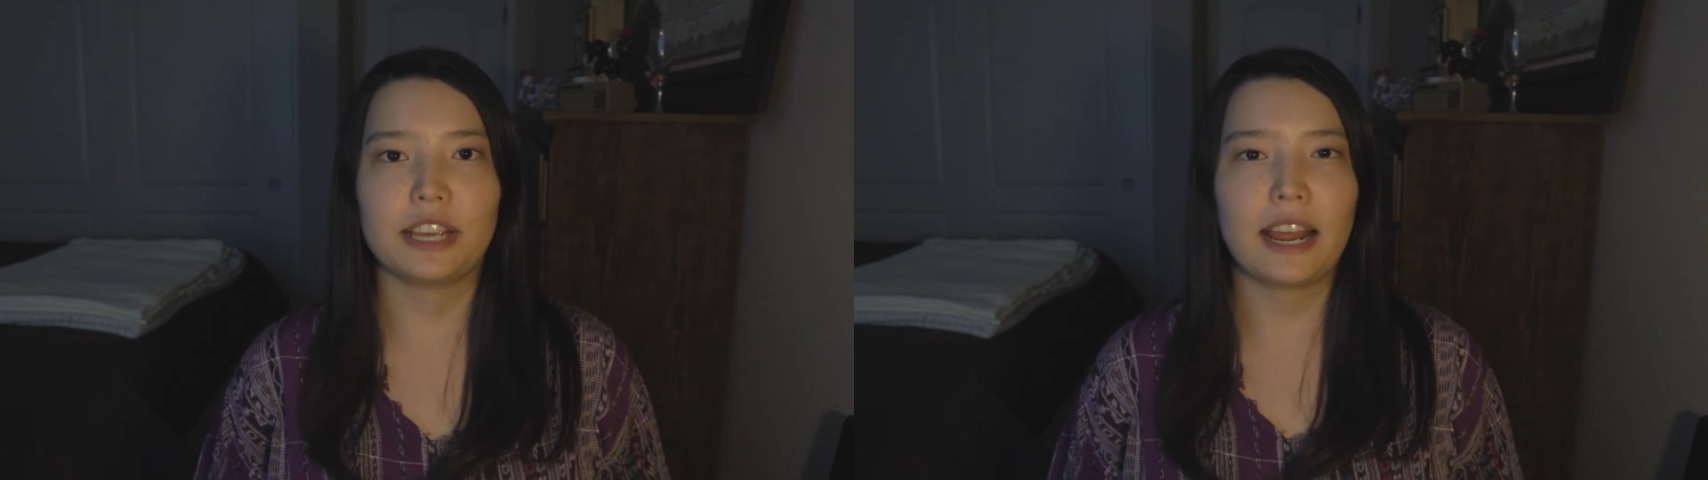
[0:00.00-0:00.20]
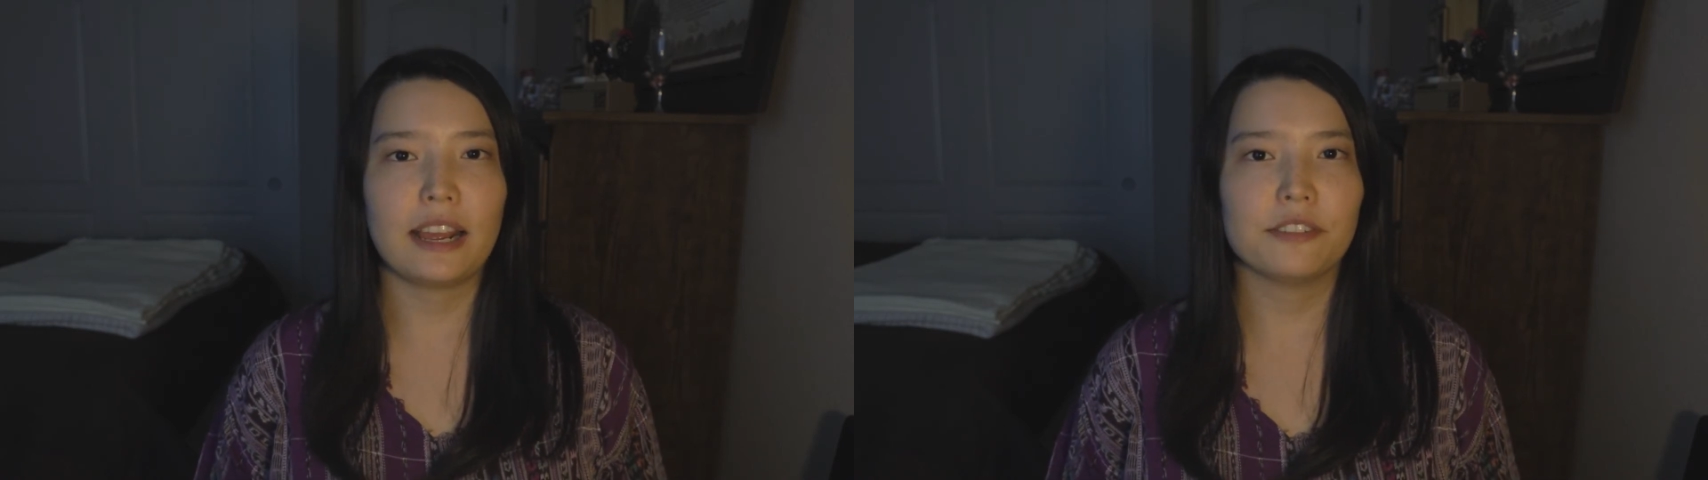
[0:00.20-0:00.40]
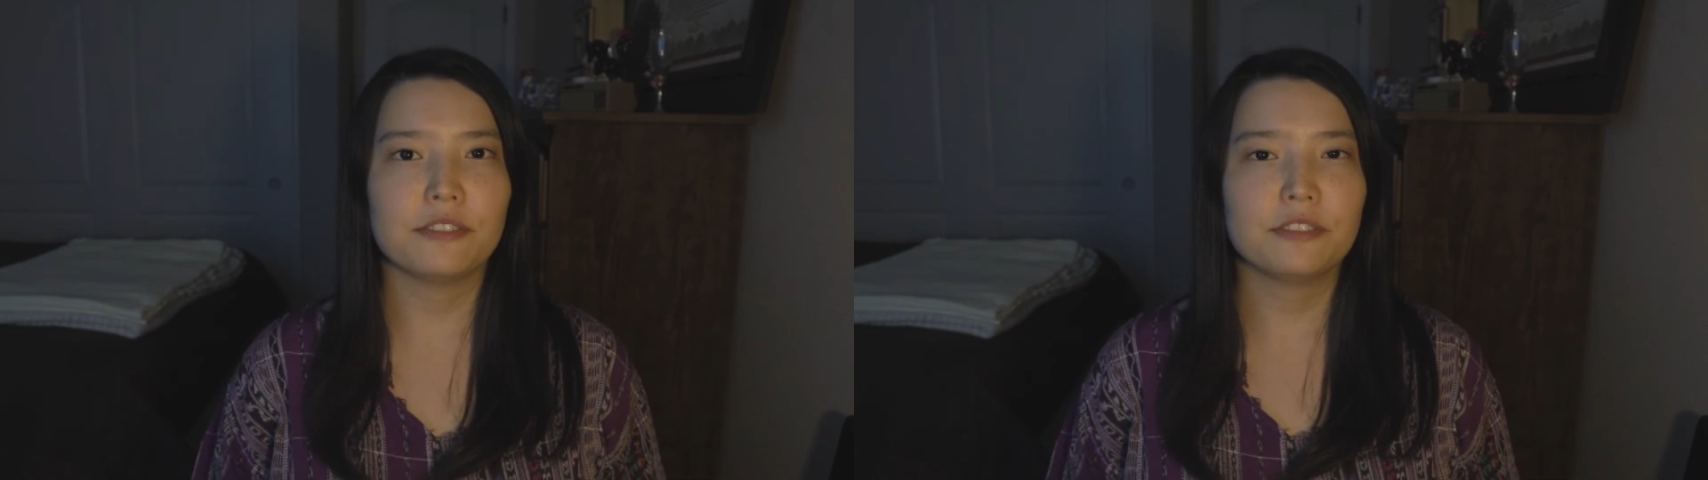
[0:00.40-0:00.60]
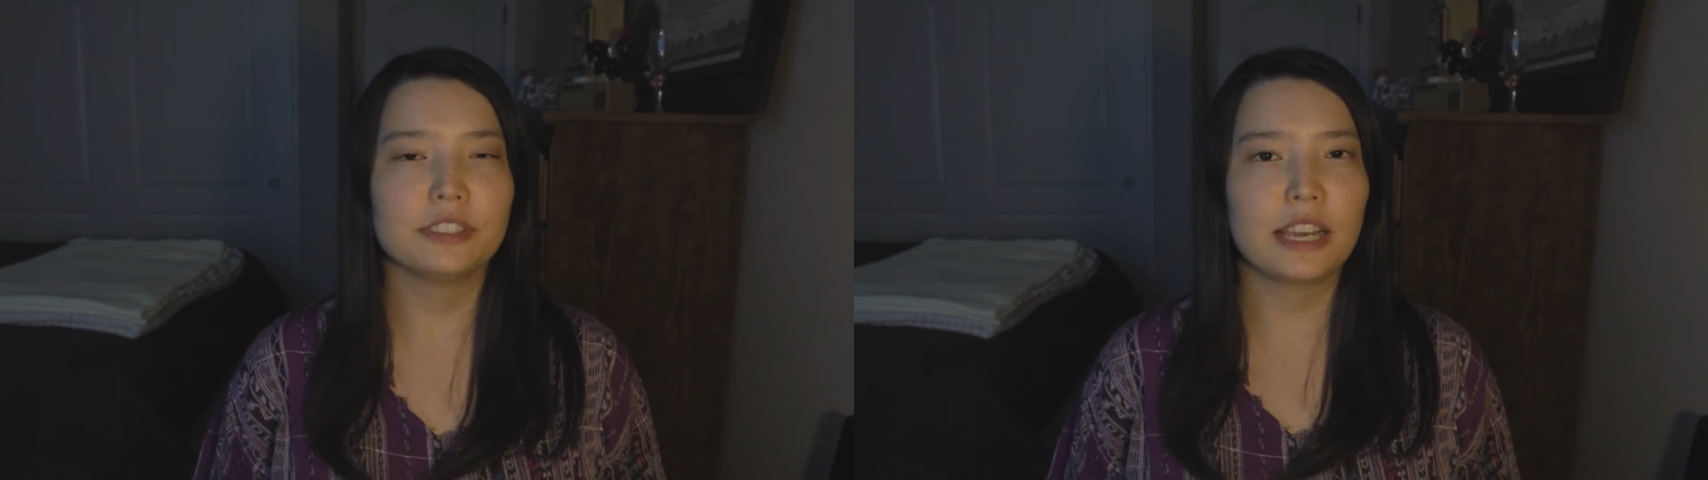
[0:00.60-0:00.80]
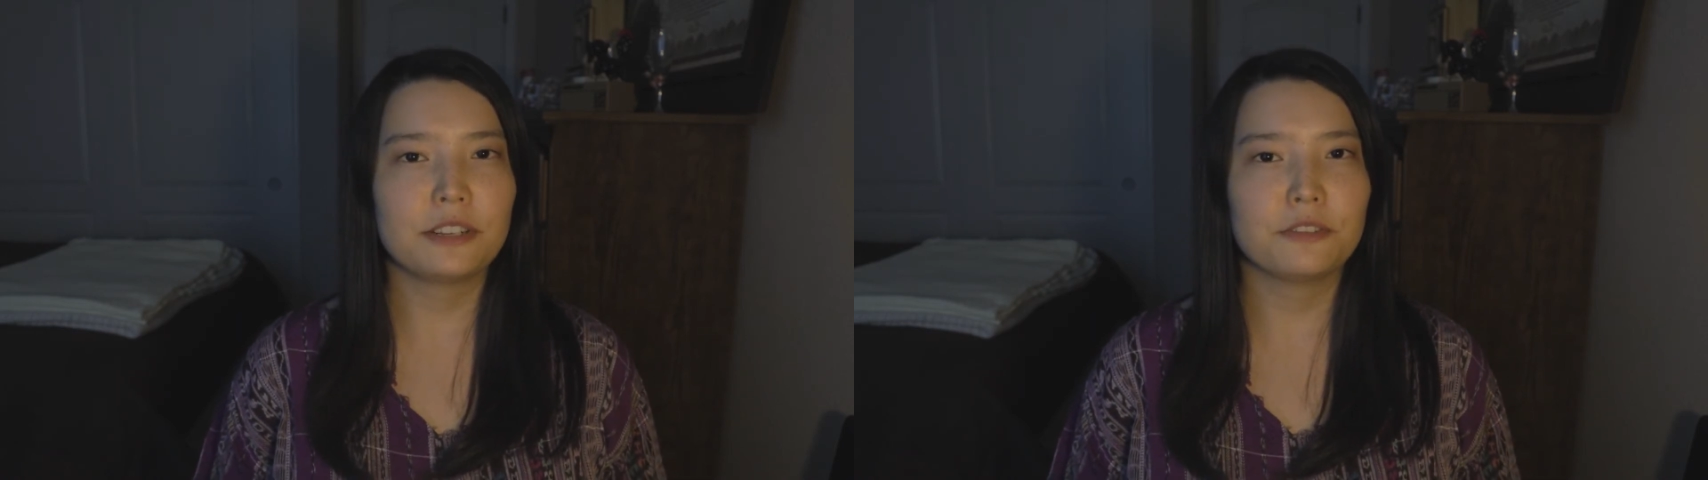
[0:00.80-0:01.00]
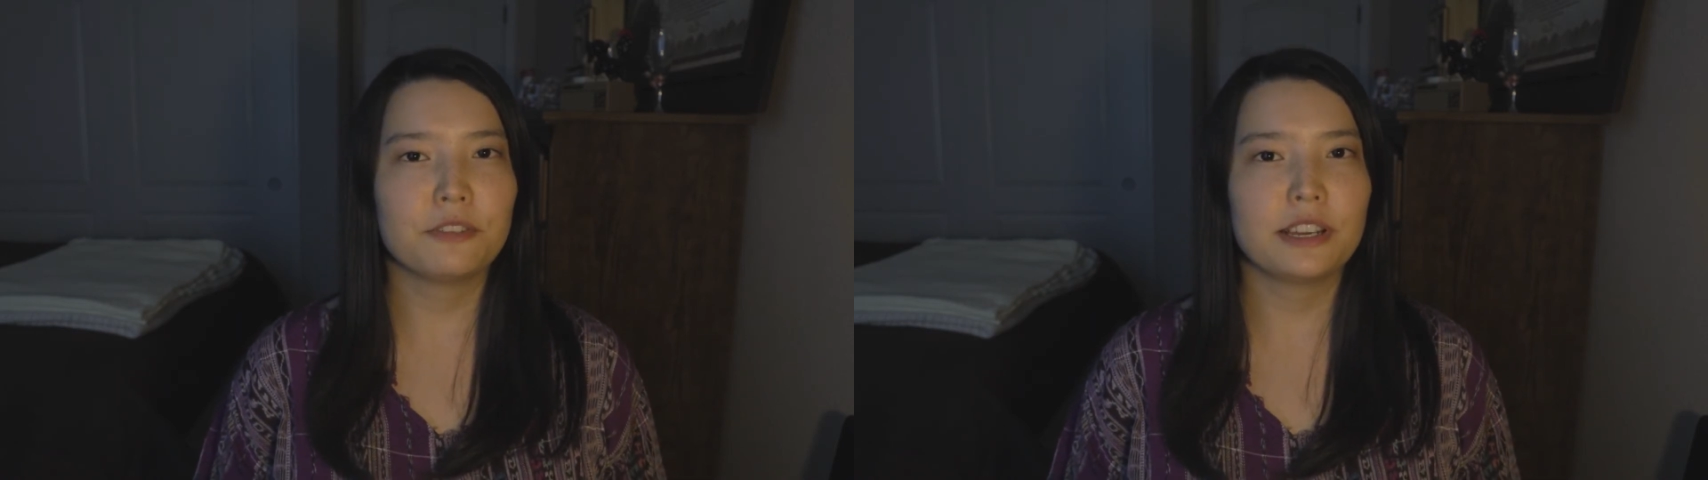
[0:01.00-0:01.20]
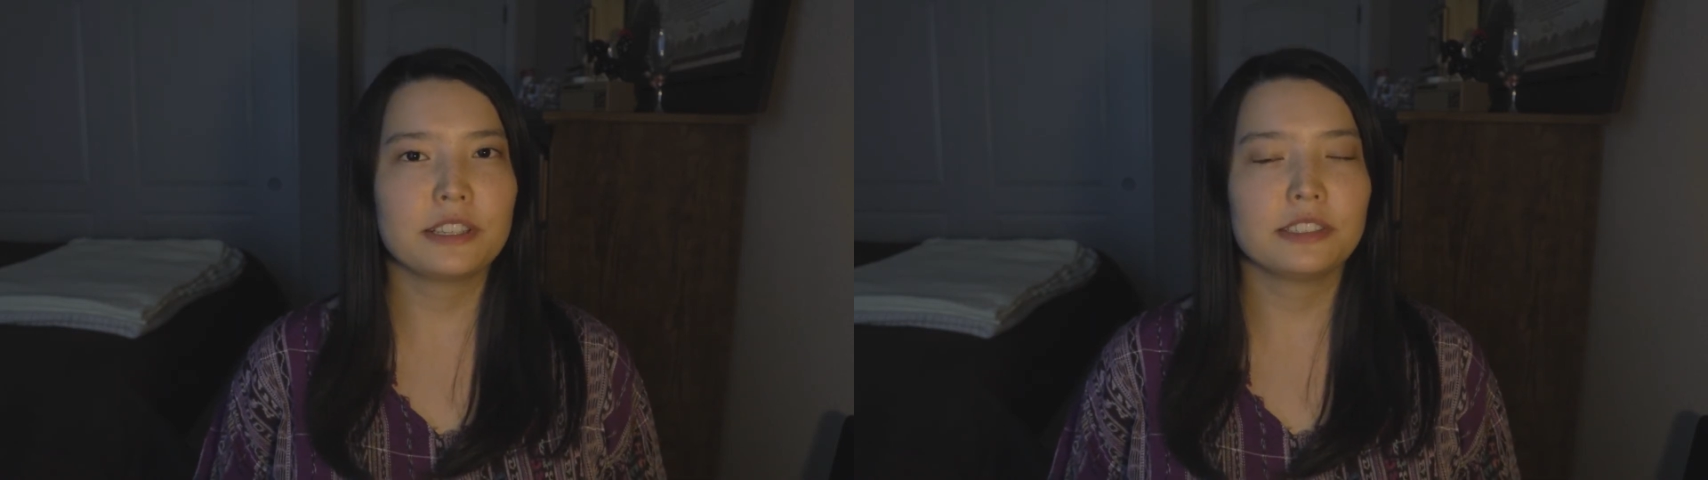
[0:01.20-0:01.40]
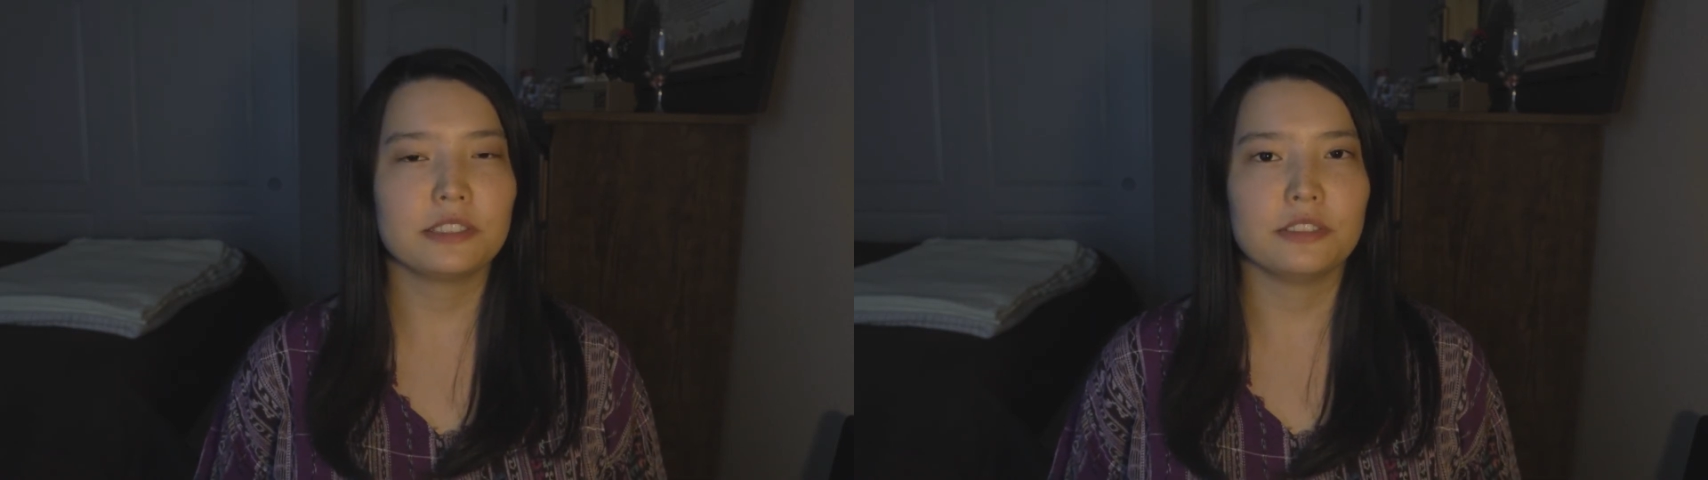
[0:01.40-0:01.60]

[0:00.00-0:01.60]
have side effects,